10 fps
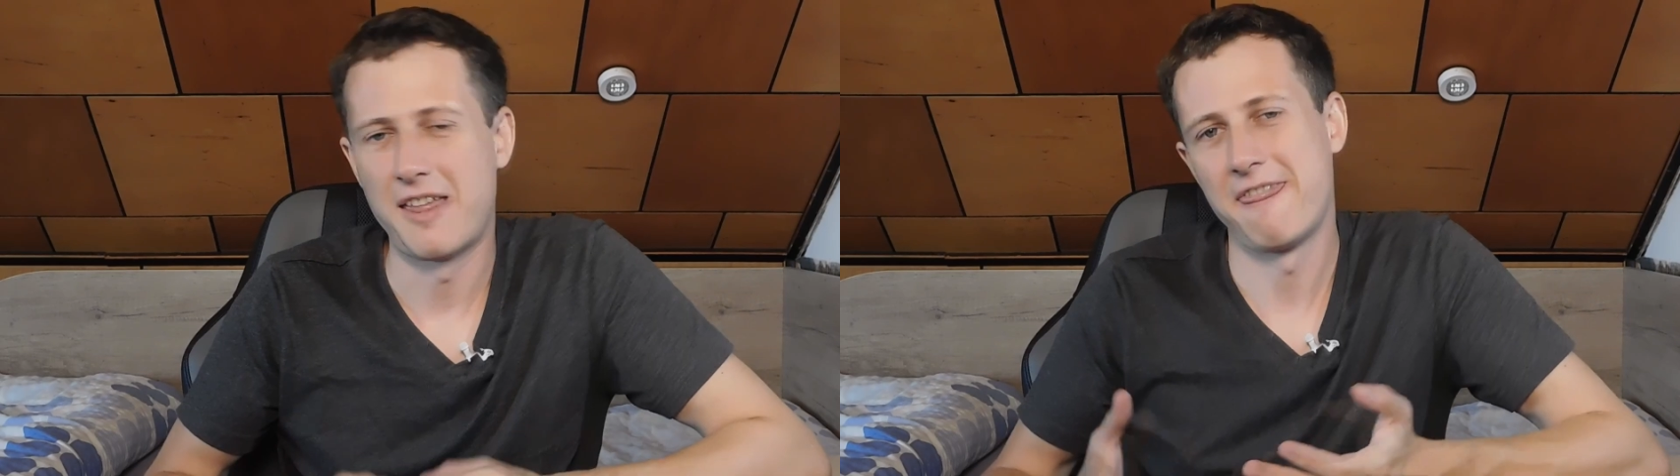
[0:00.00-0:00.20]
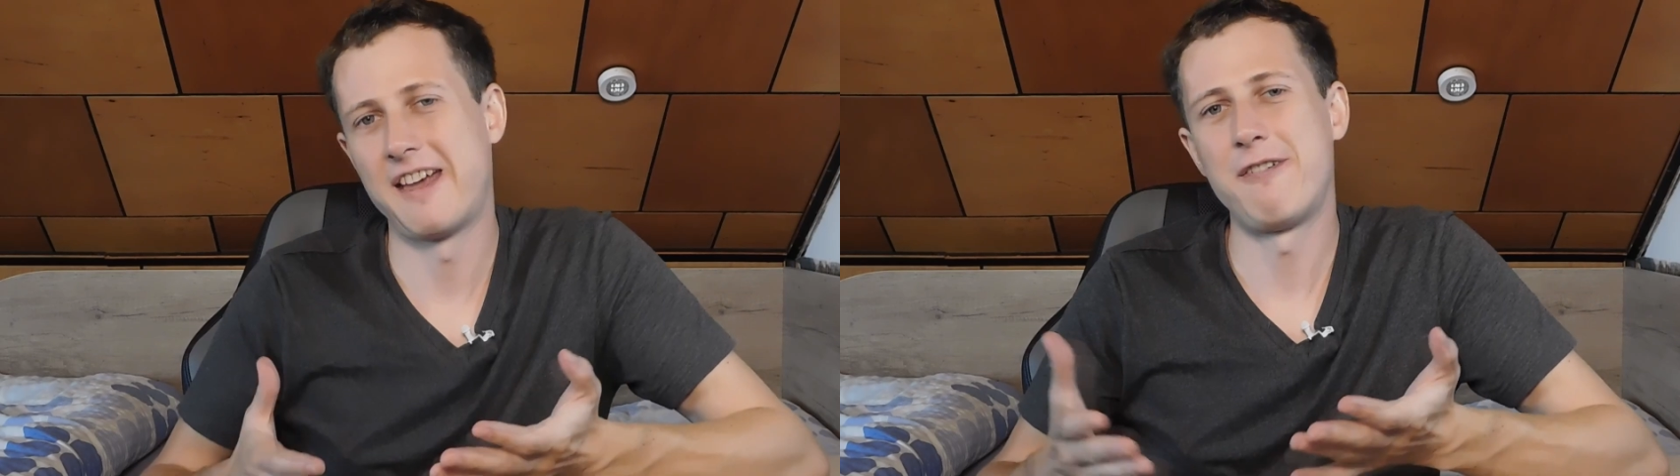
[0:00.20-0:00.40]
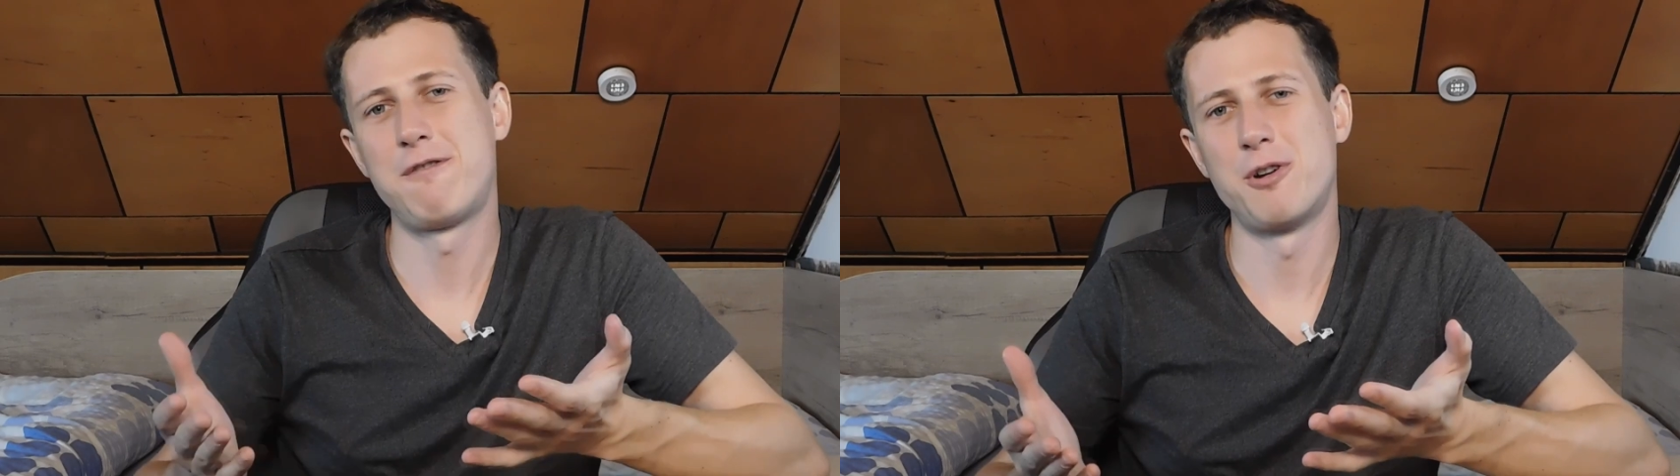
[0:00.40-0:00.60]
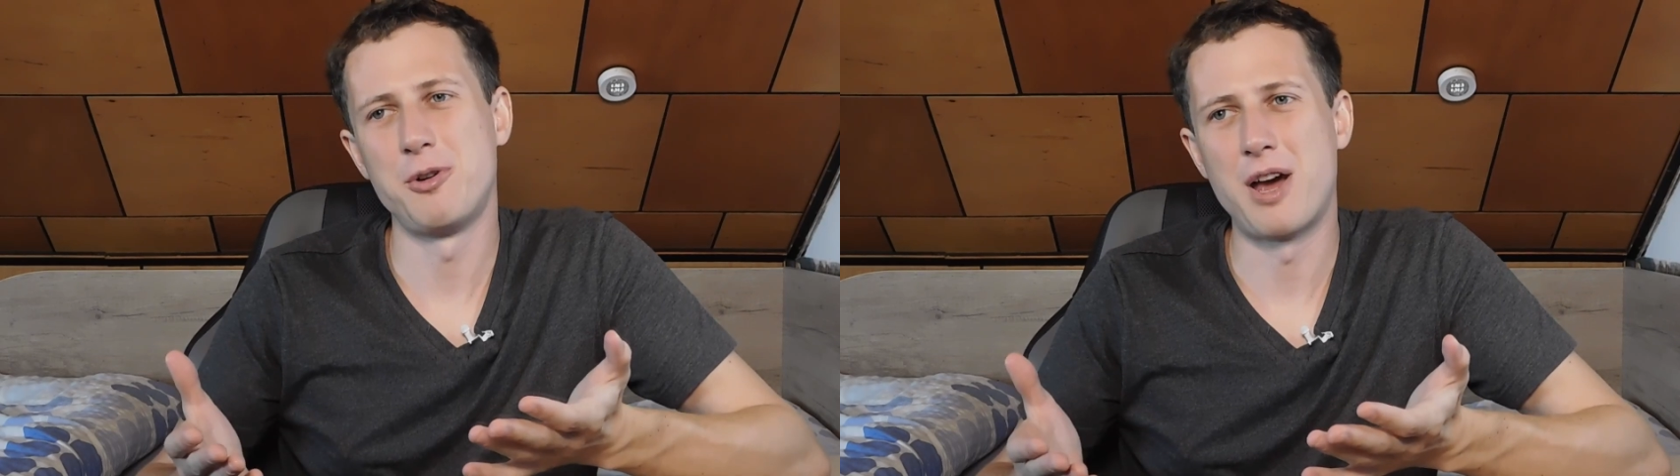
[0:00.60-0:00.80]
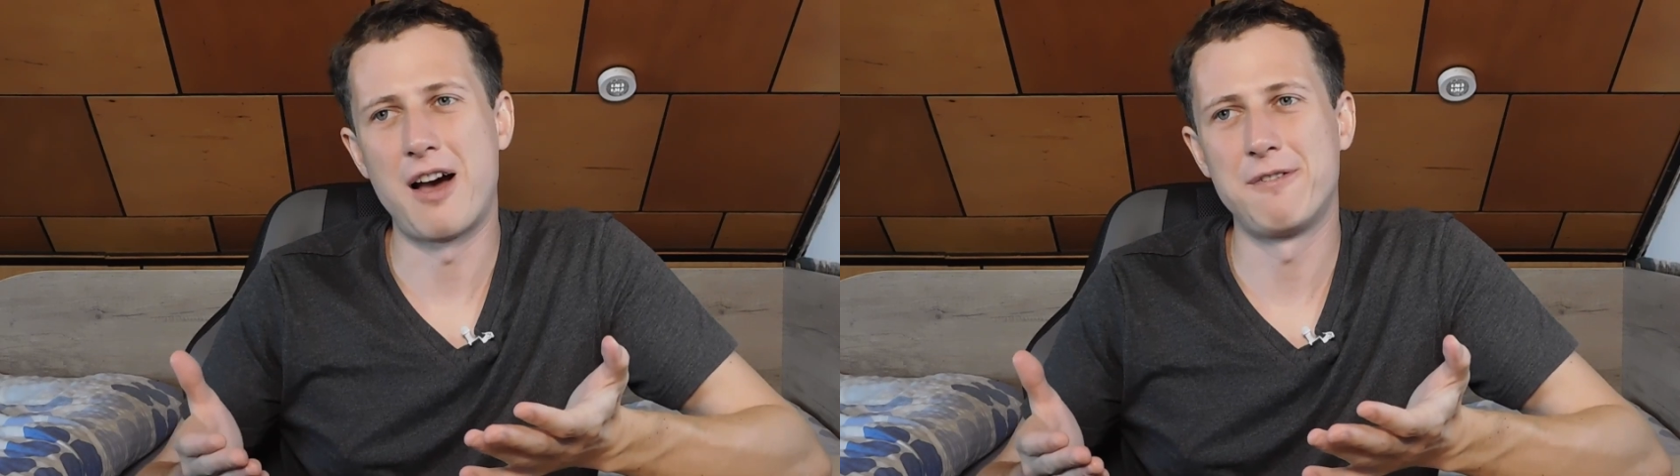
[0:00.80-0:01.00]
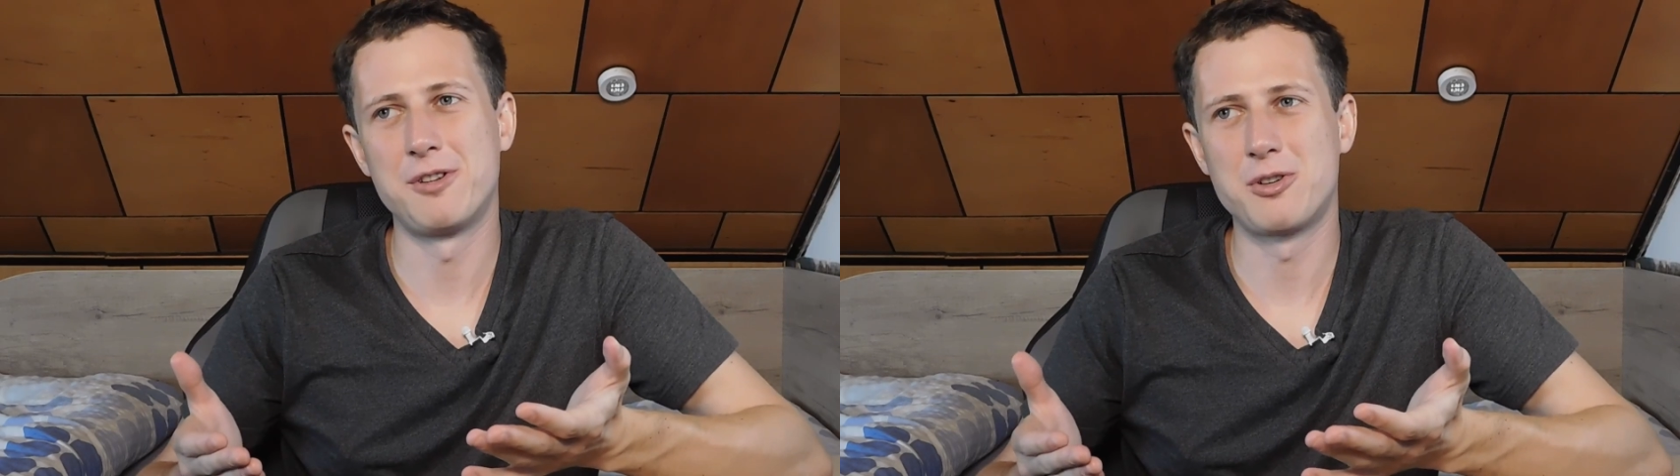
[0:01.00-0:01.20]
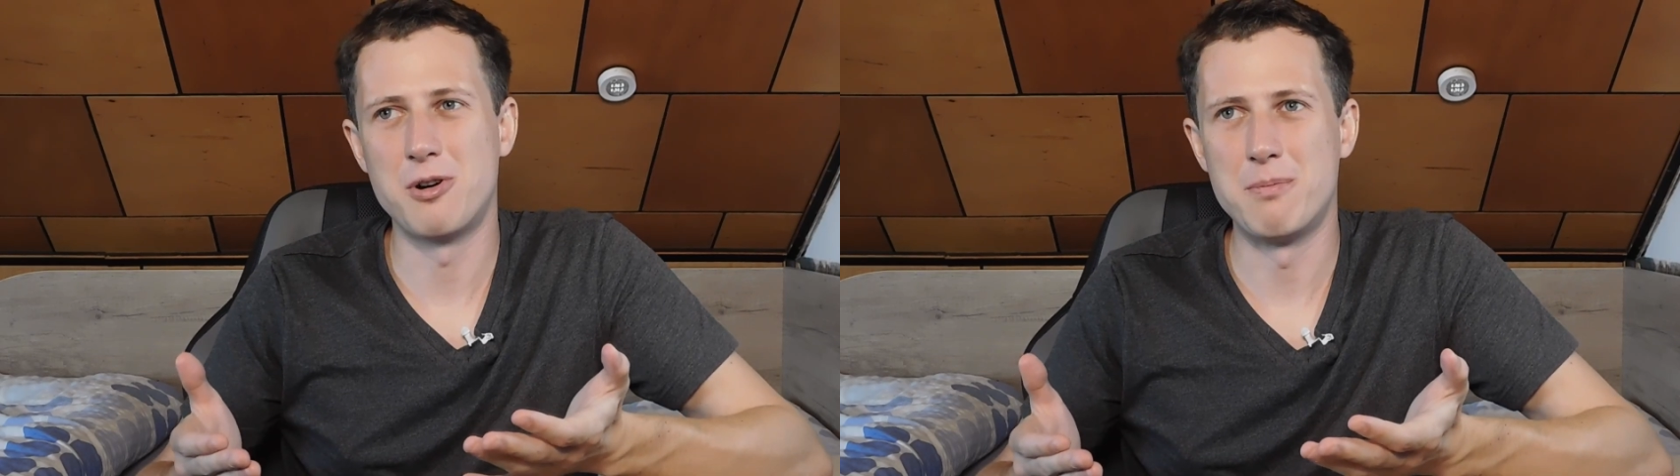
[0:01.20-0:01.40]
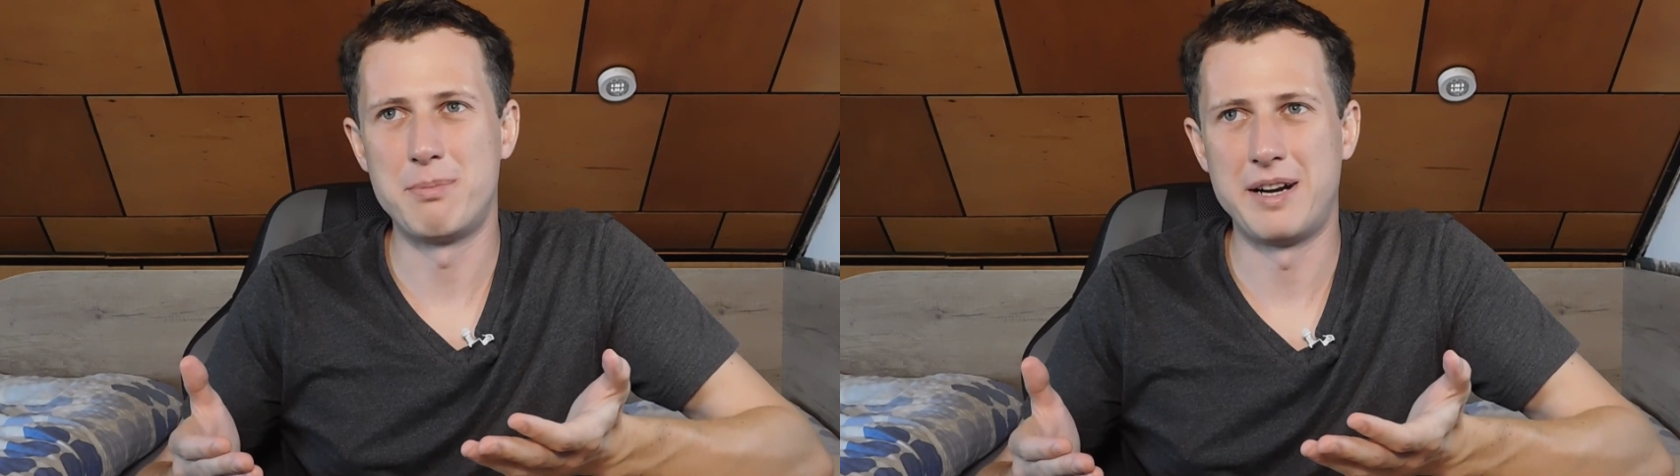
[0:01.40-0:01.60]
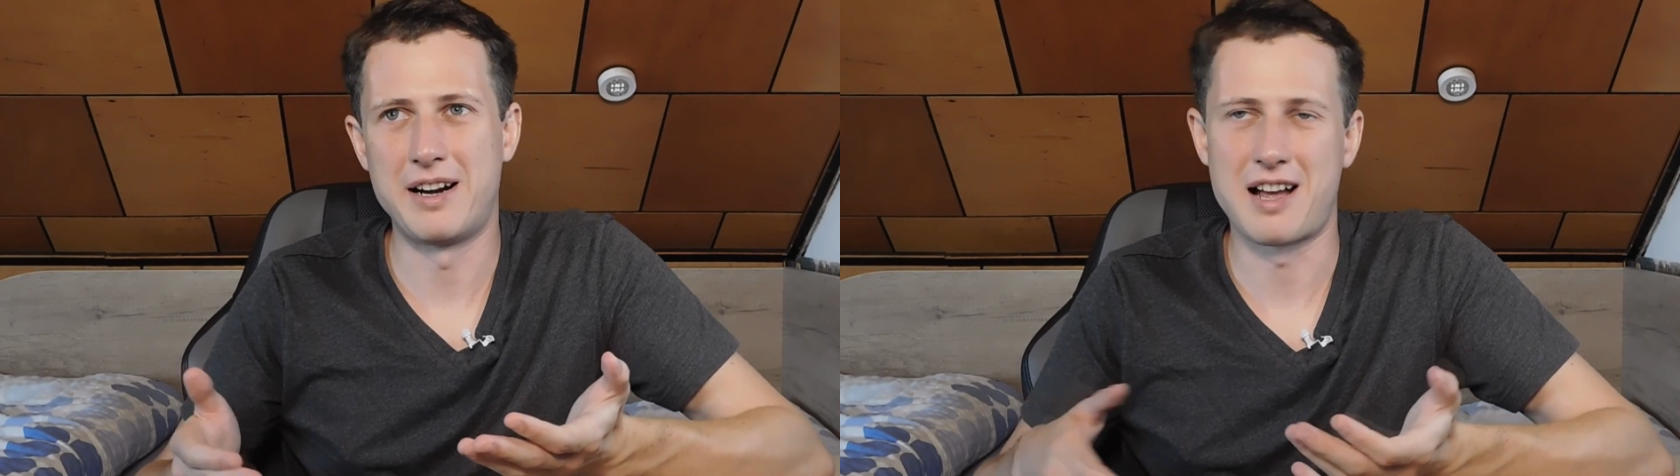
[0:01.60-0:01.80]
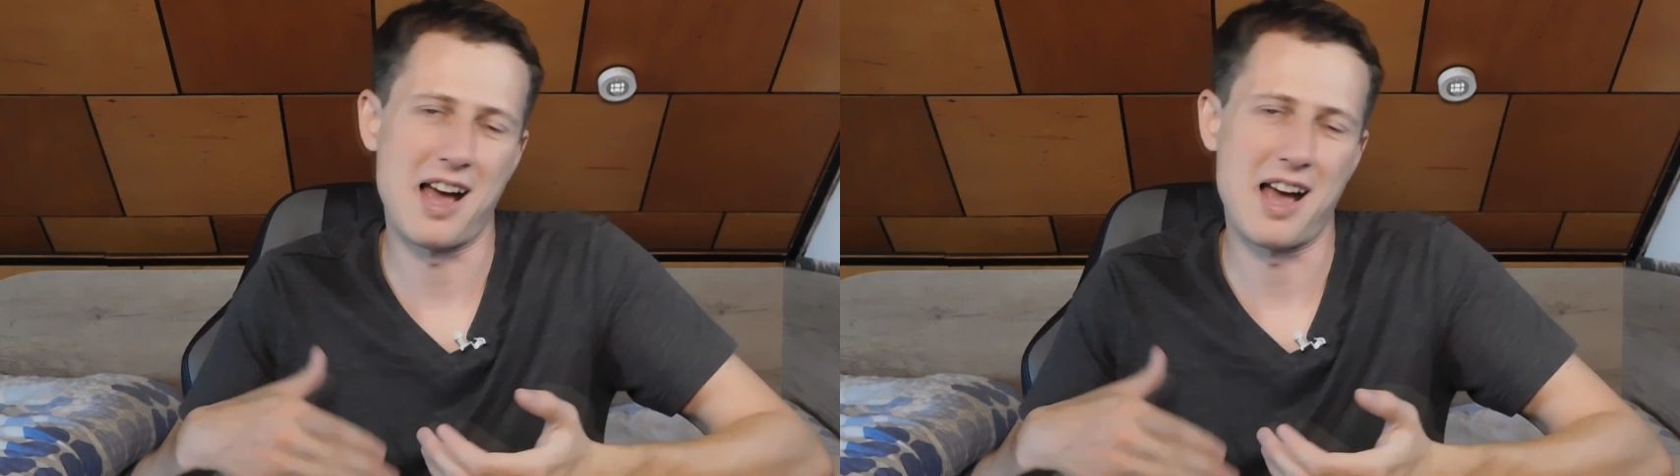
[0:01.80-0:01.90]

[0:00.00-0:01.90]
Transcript: And therefore you have to compare